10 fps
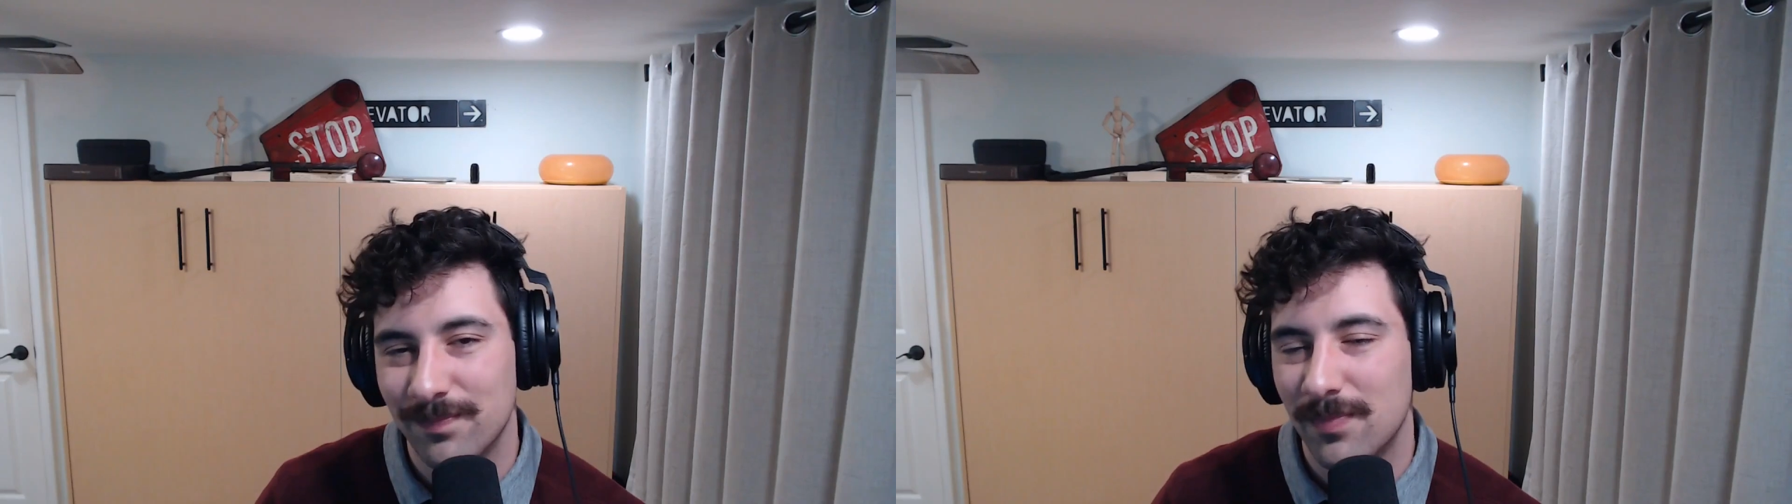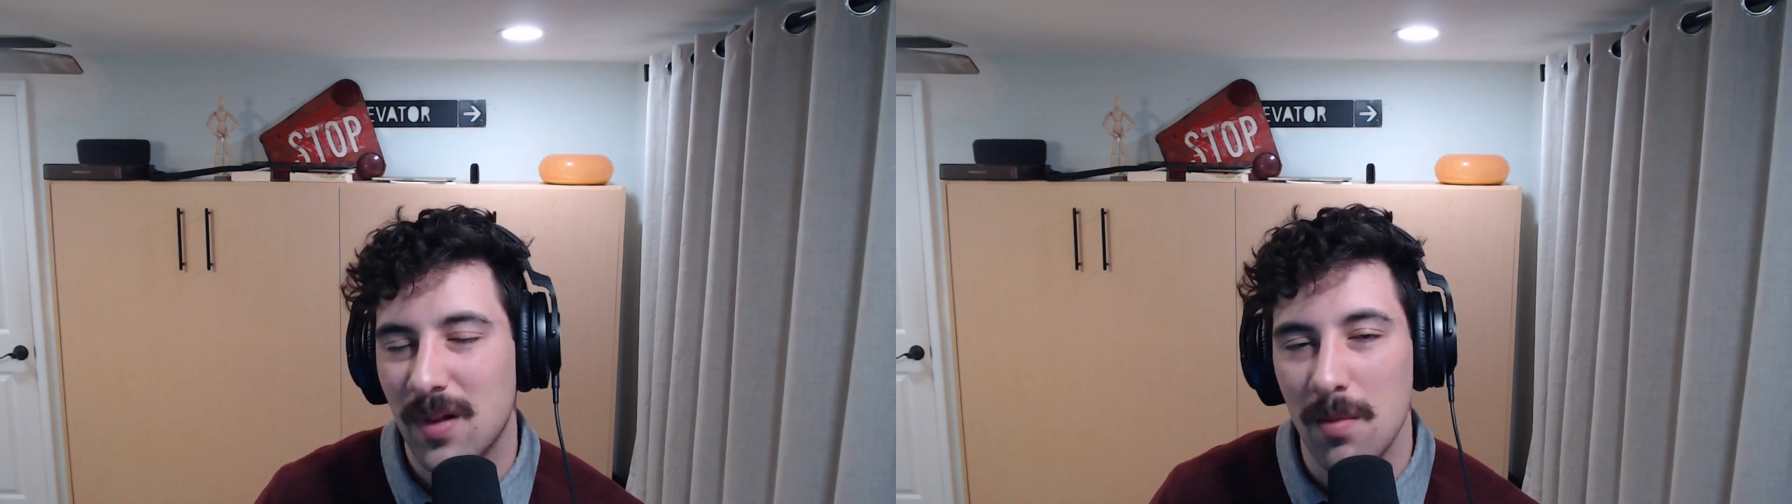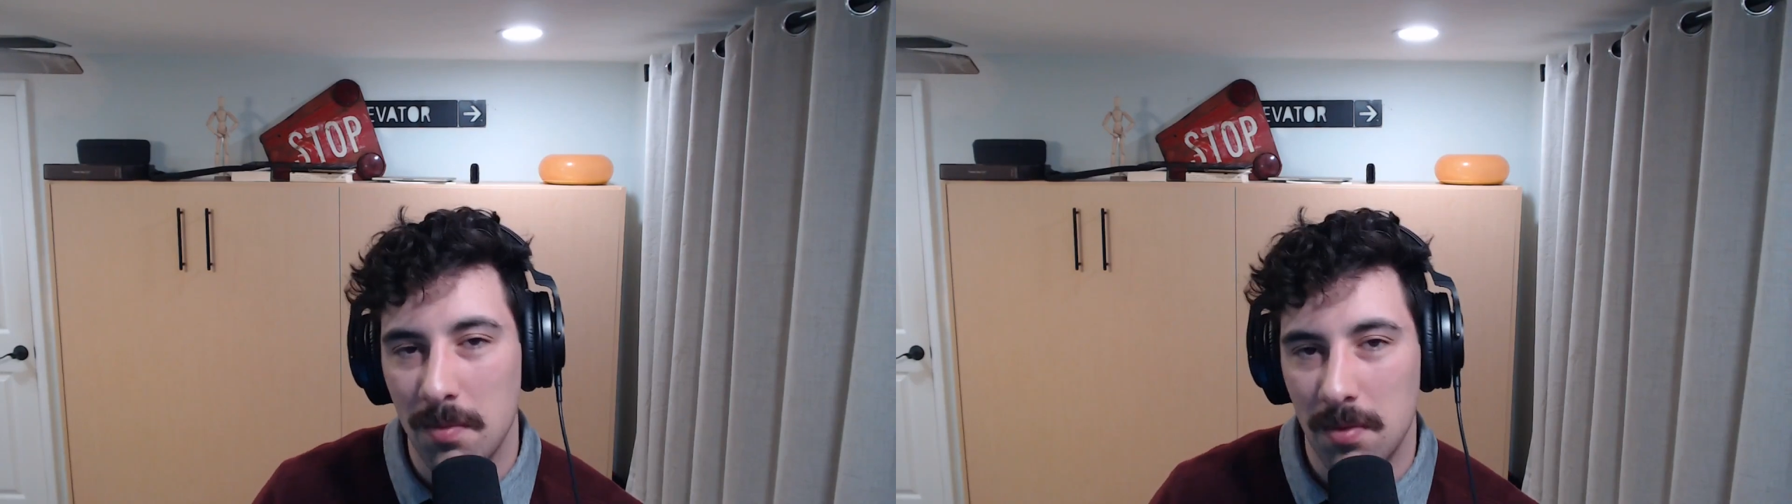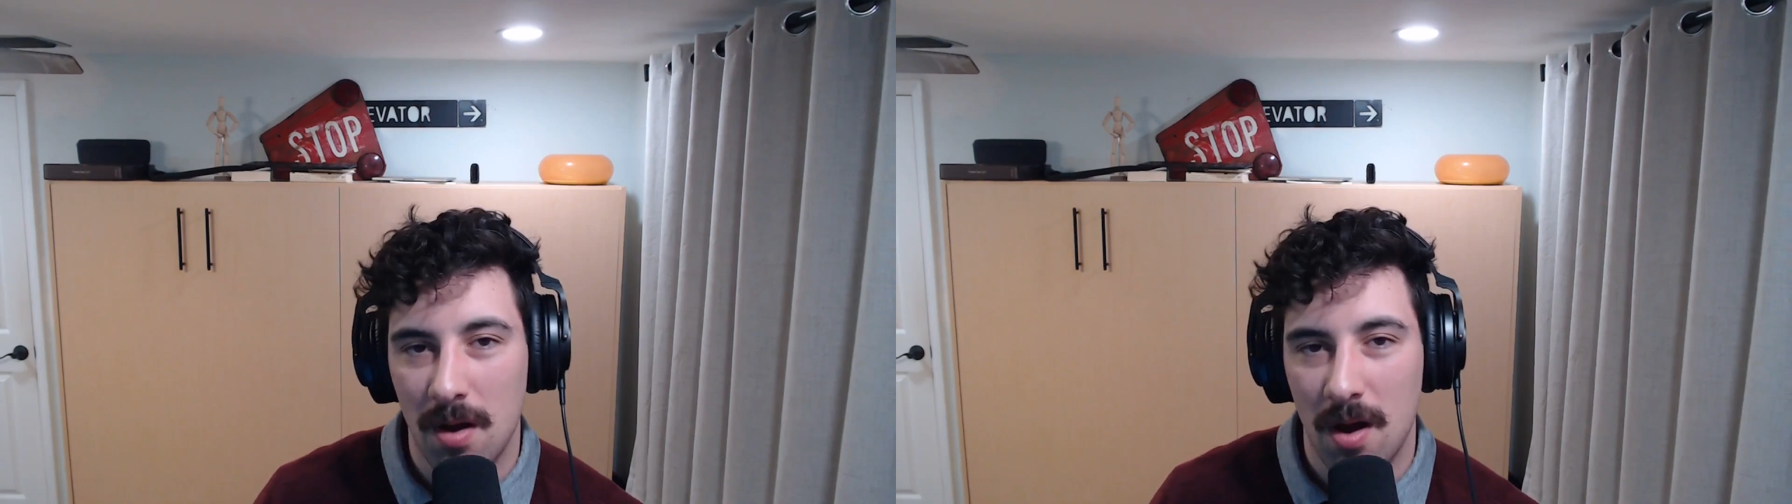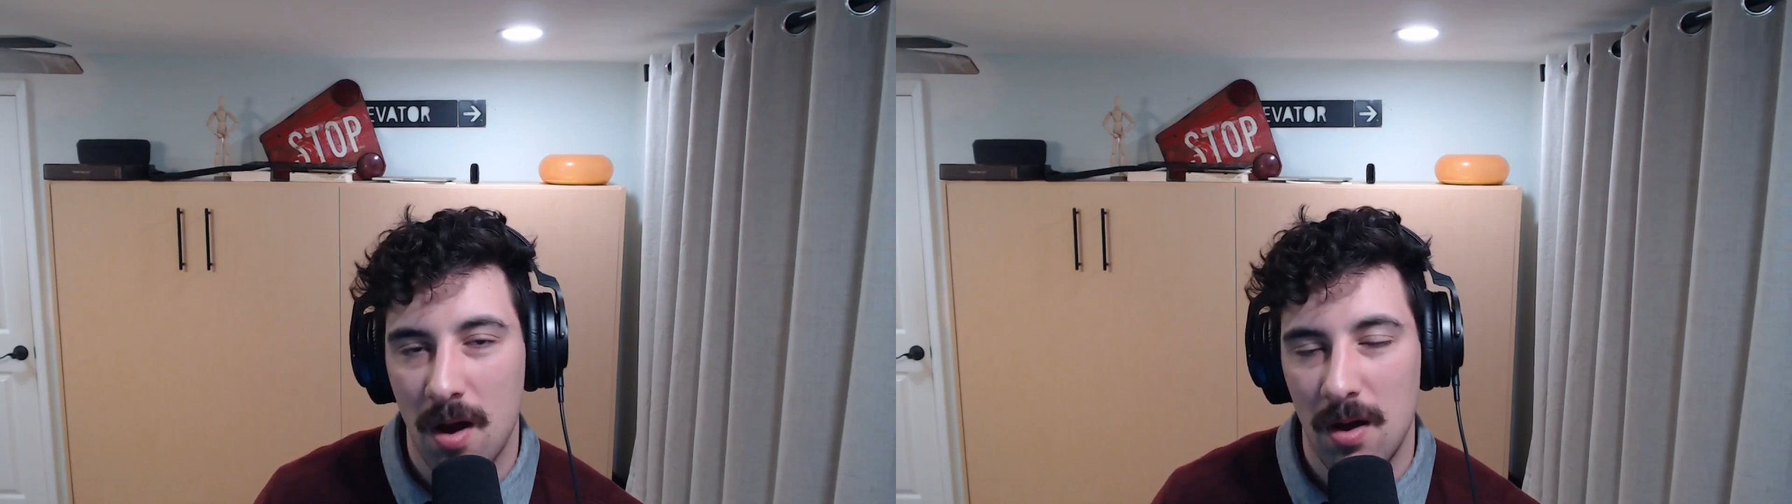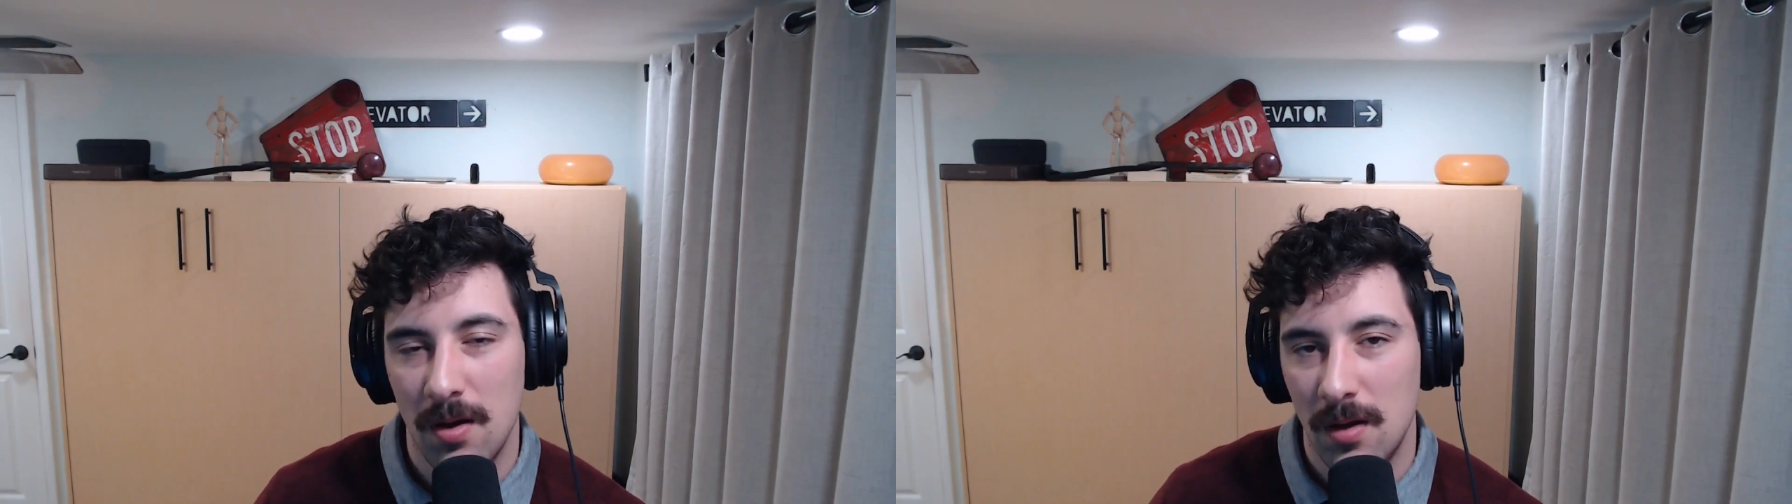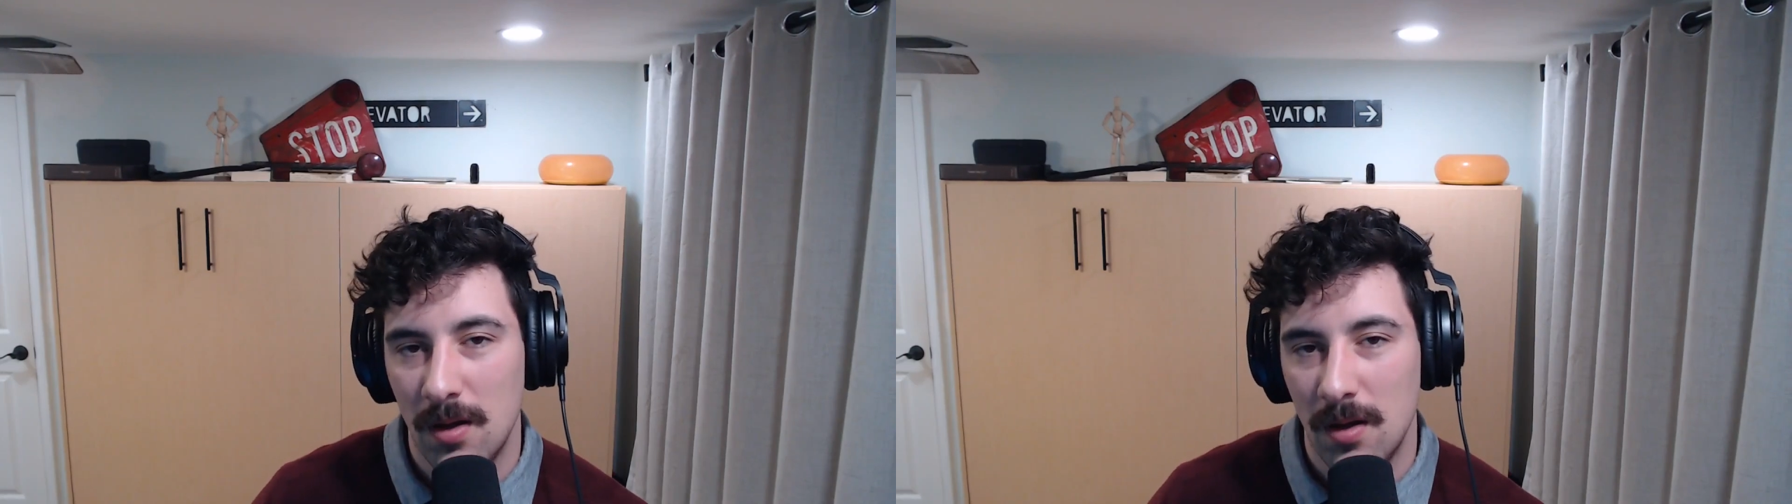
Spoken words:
blah blah blah.